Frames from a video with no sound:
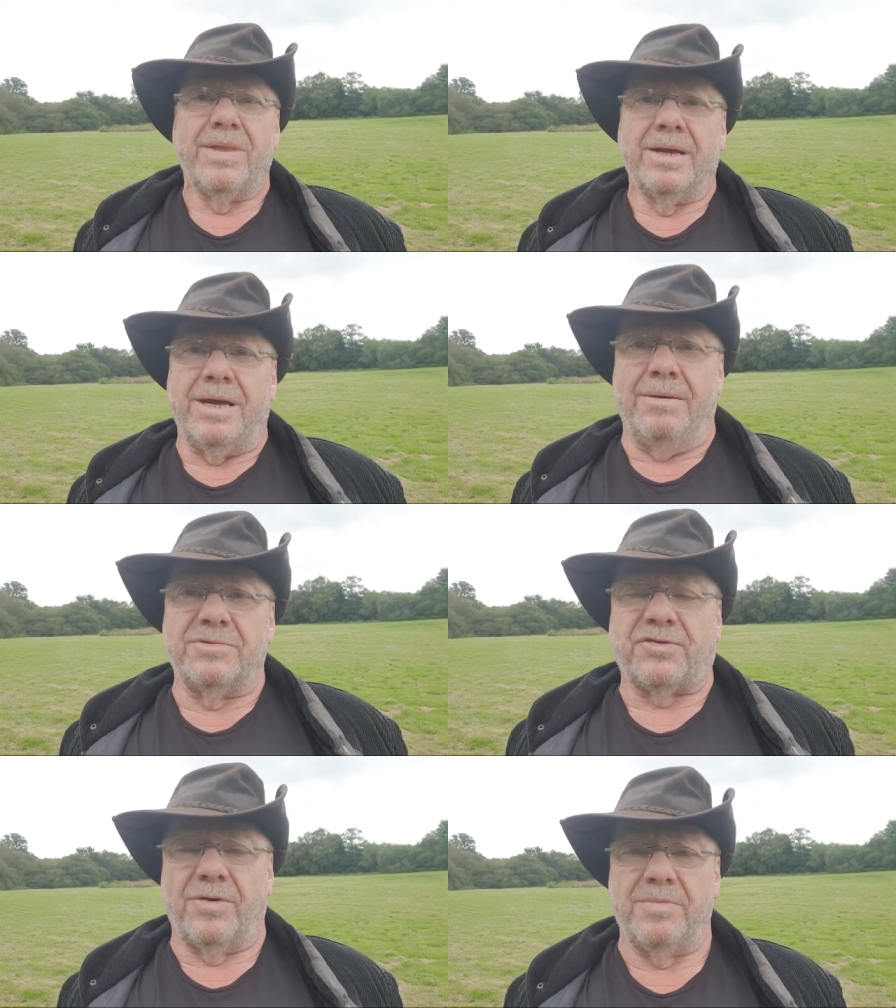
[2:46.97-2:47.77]

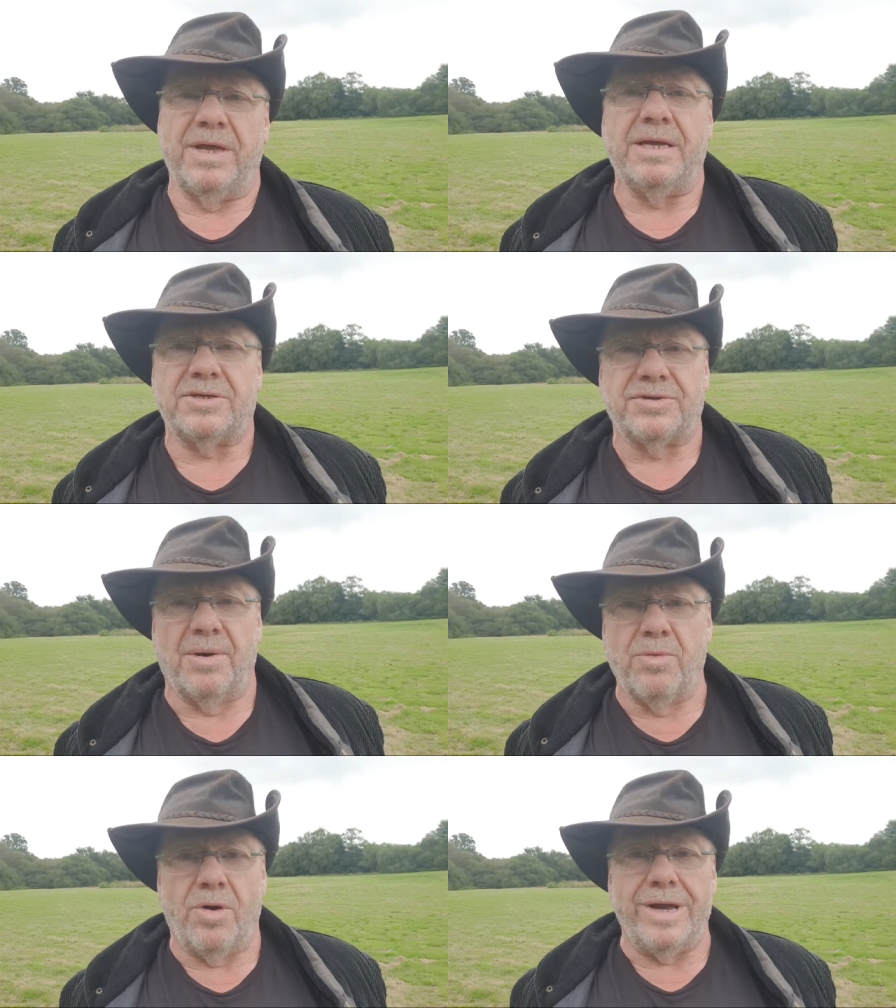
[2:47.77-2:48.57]
comes from the
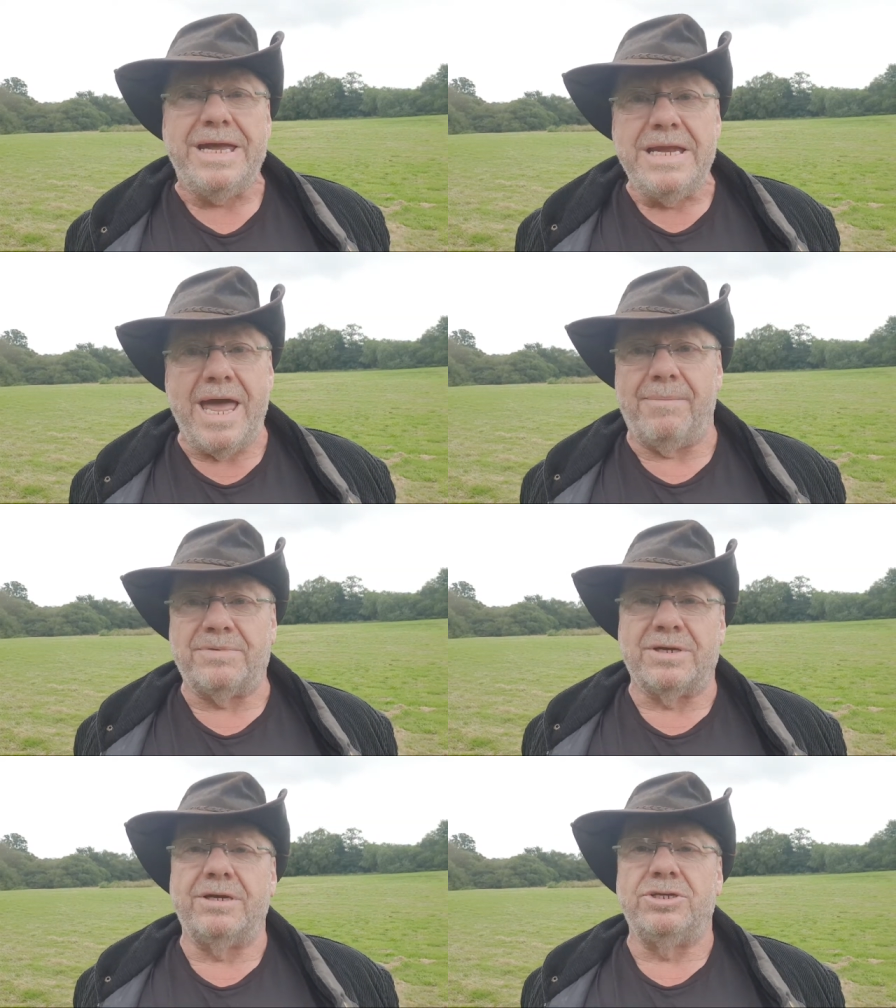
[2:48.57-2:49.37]
somewhat
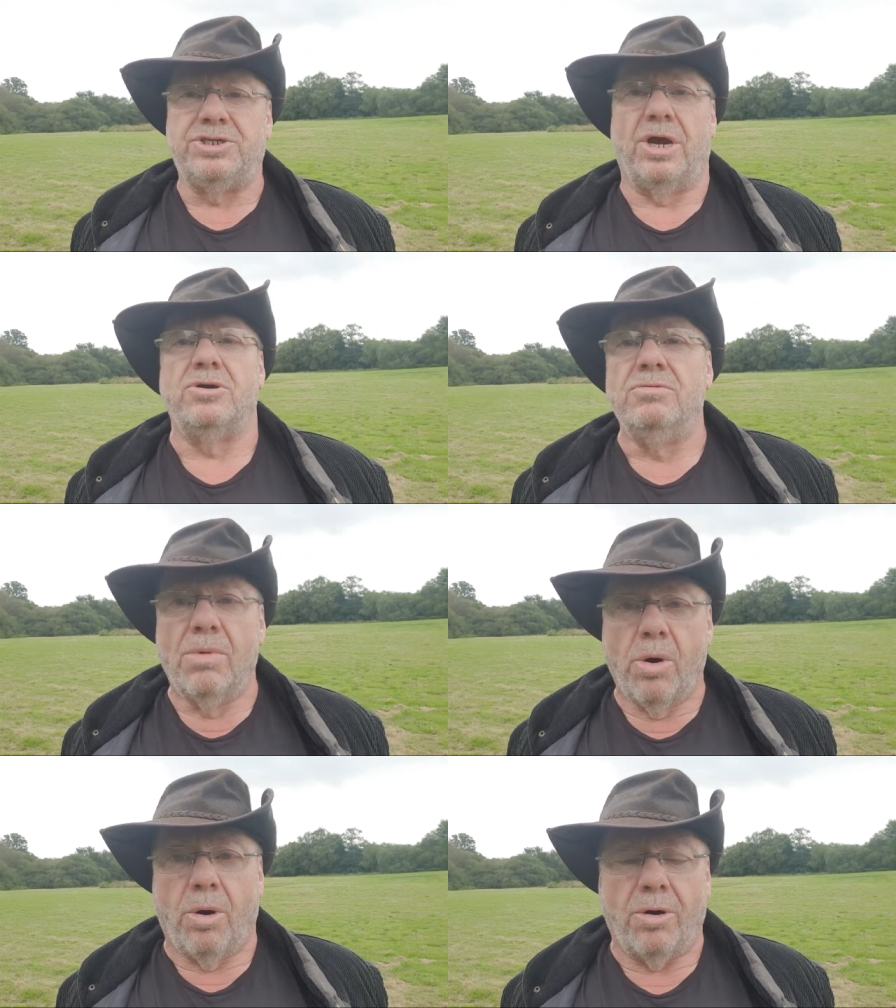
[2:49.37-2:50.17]
inept
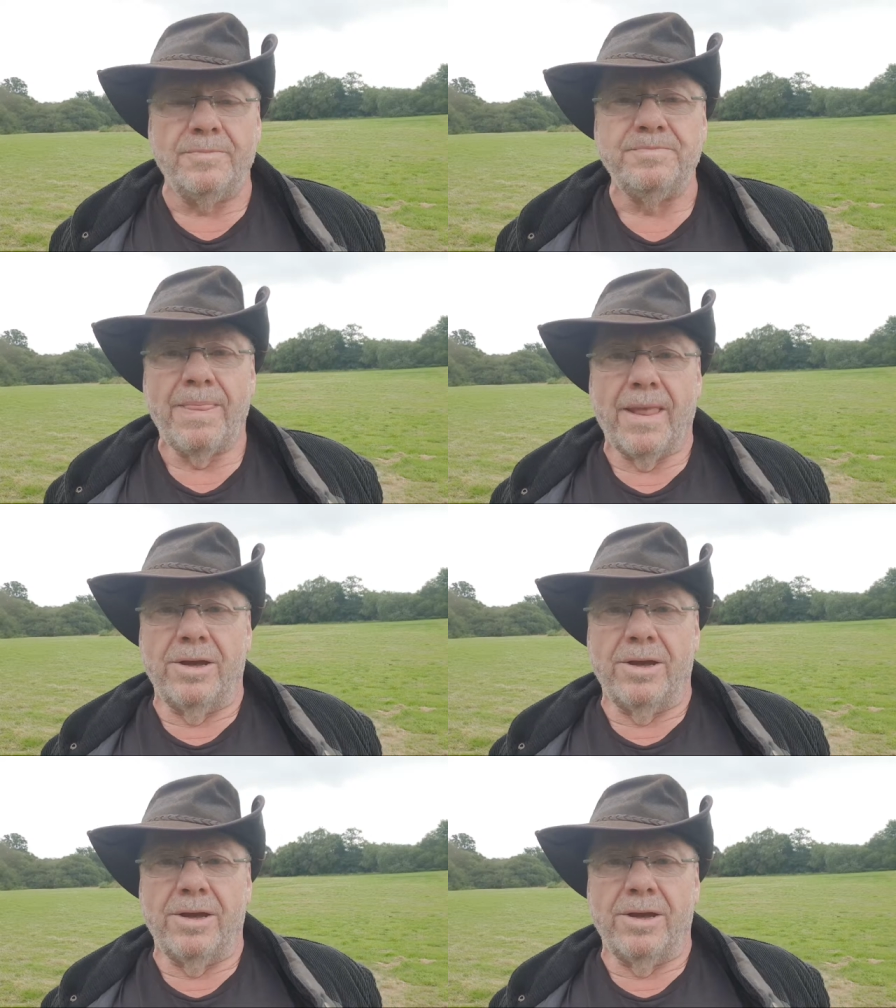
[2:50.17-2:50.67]
Joe Moore,